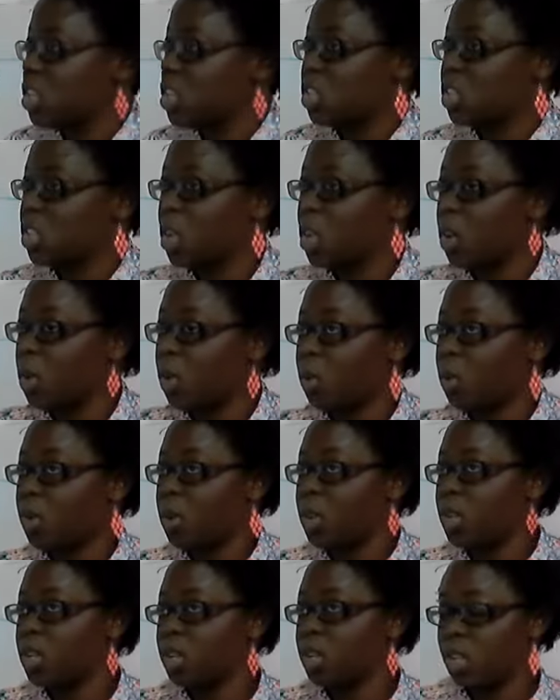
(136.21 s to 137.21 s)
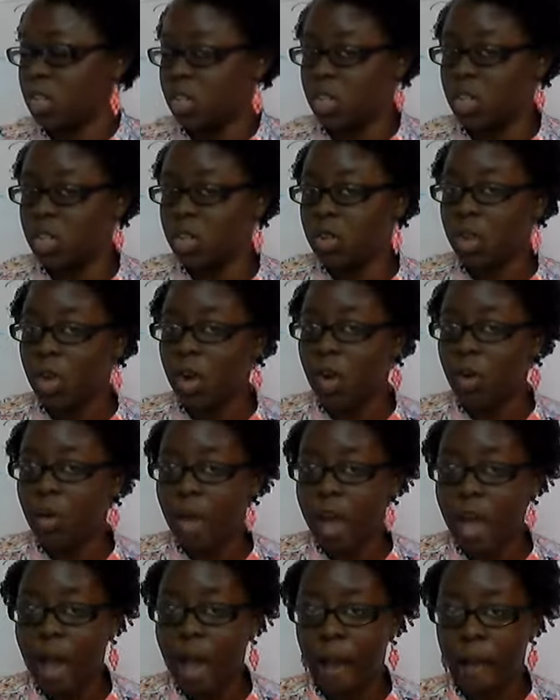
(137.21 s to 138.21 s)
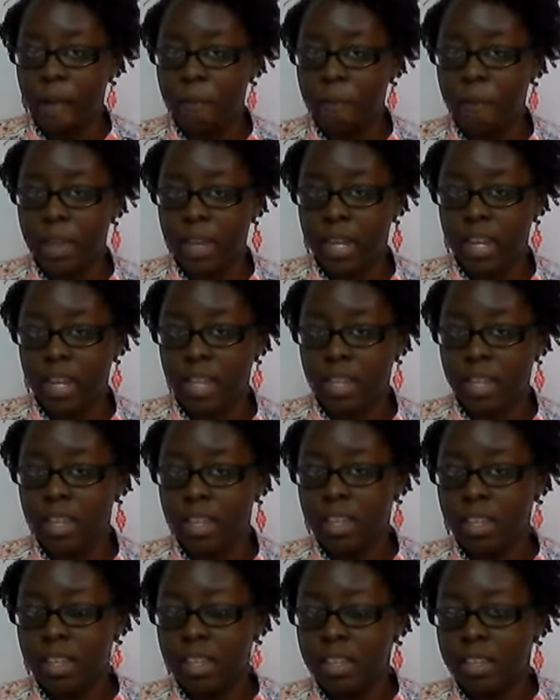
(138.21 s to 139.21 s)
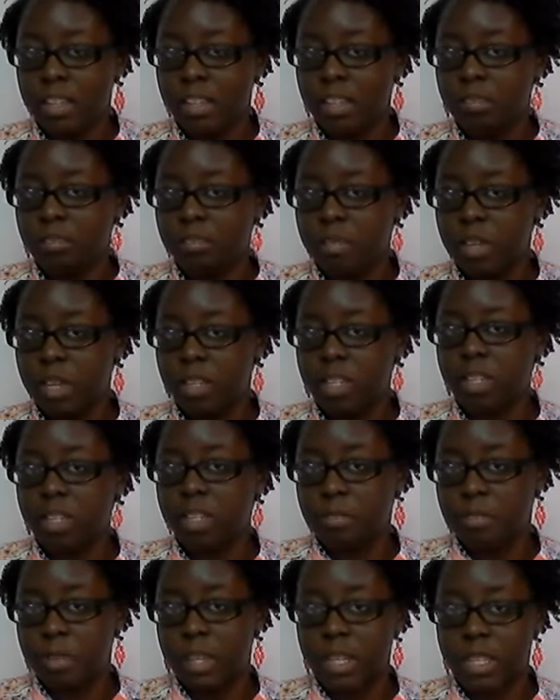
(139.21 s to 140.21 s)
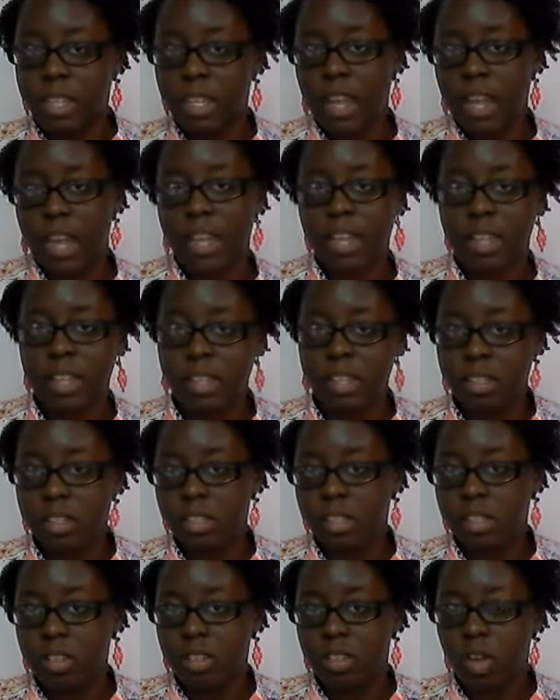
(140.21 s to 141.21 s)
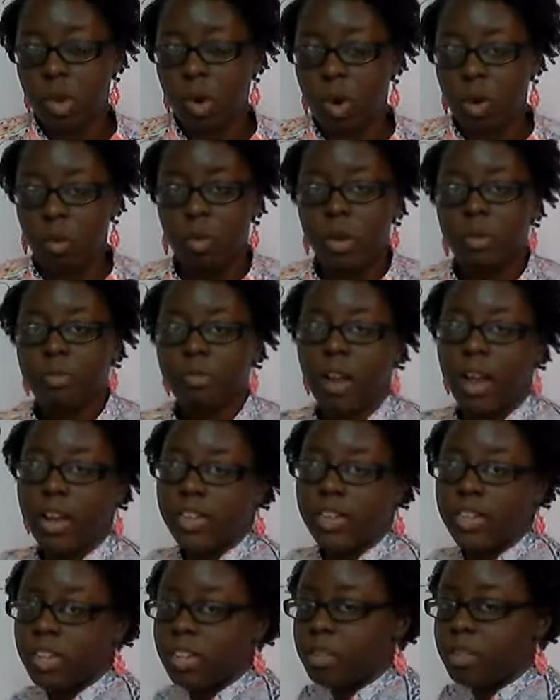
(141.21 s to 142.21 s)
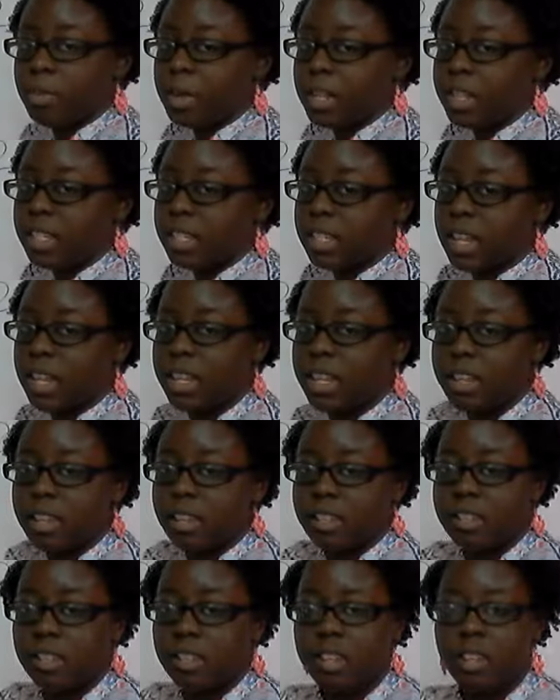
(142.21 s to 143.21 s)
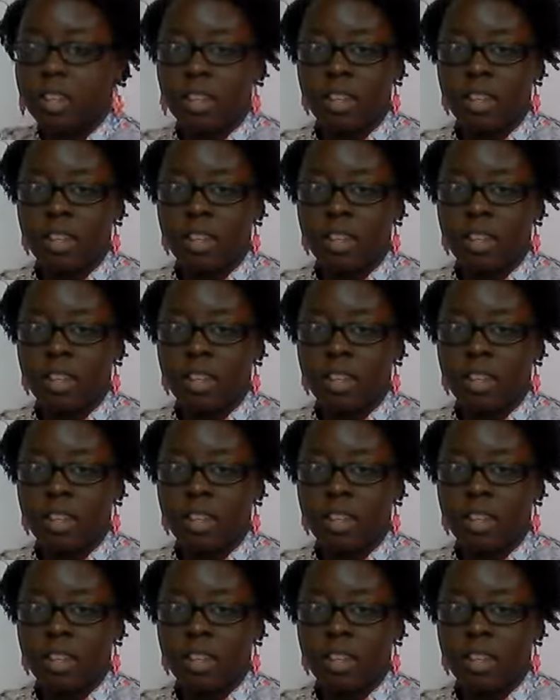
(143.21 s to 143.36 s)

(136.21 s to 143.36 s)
So, do you know how many pieces of pizza that is? Or what fraction of the pizza that is?